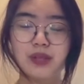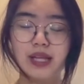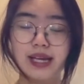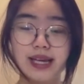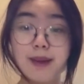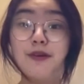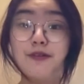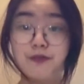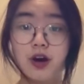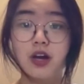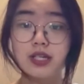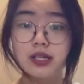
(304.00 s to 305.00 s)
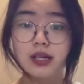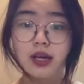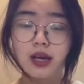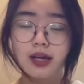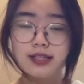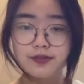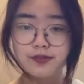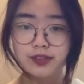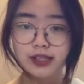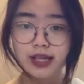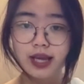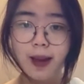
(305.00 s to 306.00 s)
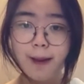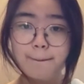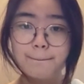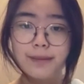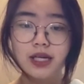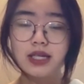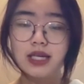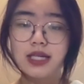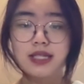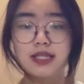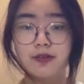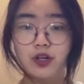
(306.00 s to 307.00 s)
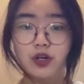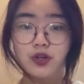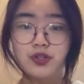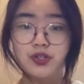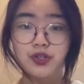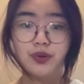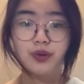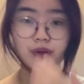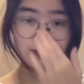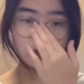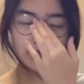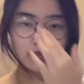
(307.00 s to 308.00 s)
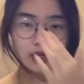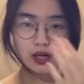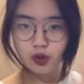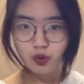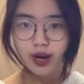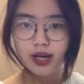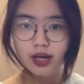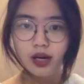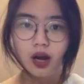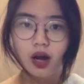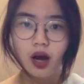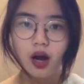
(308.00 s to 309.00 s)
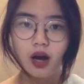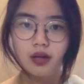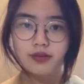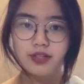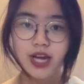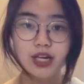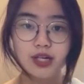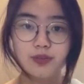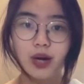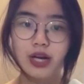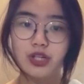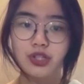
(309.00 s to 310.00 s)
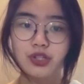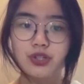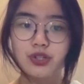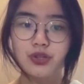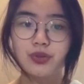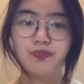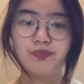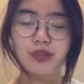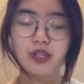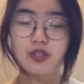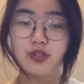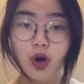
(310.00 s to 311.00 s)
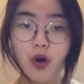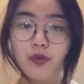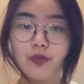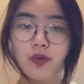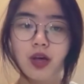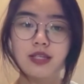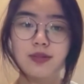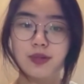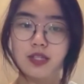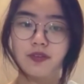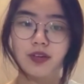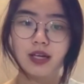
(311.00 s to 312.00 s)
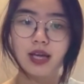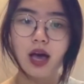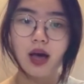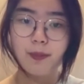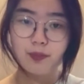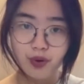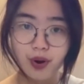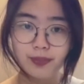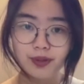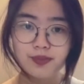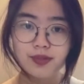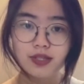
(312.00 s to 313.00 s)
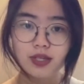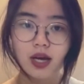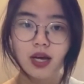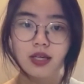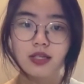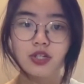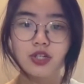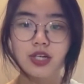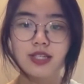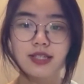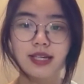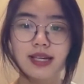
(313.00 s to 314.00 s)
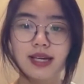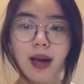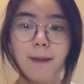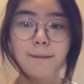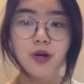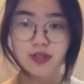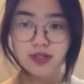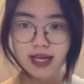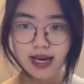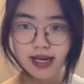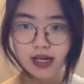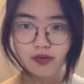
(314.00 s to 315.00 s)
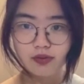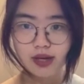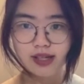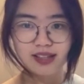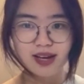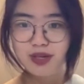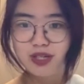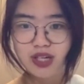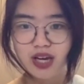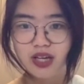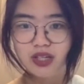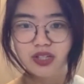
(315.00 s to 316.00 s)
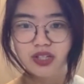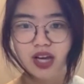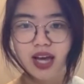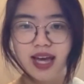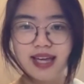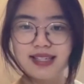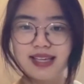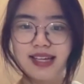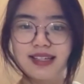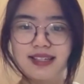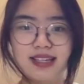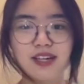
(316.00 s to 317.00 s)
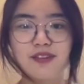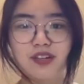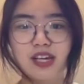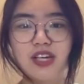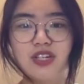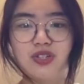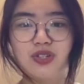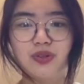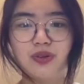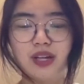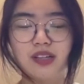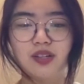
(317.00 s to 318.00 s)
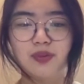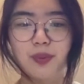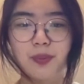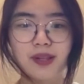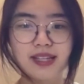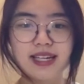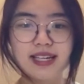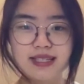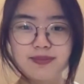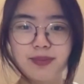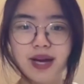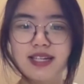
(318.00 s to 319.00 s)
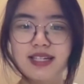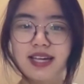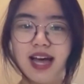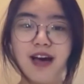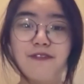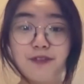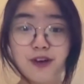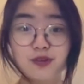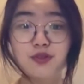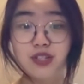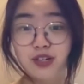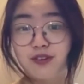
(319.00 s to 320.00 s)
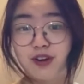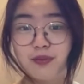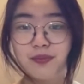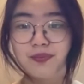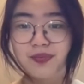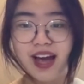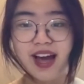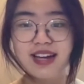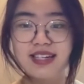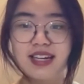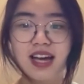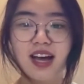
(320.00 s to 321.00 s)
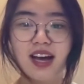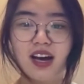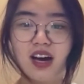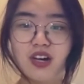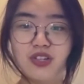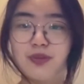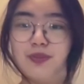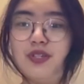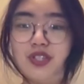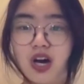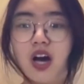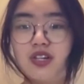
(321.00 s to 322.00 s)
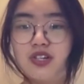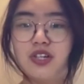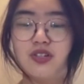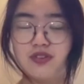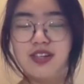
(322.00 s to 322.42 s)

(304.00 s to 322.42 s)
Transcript: can be found, definitely, but it is difficult to agree on tangible action to solve specific problems, such as most states agree climate change is a significant issue in global politics, but have failed to agree that should be done to address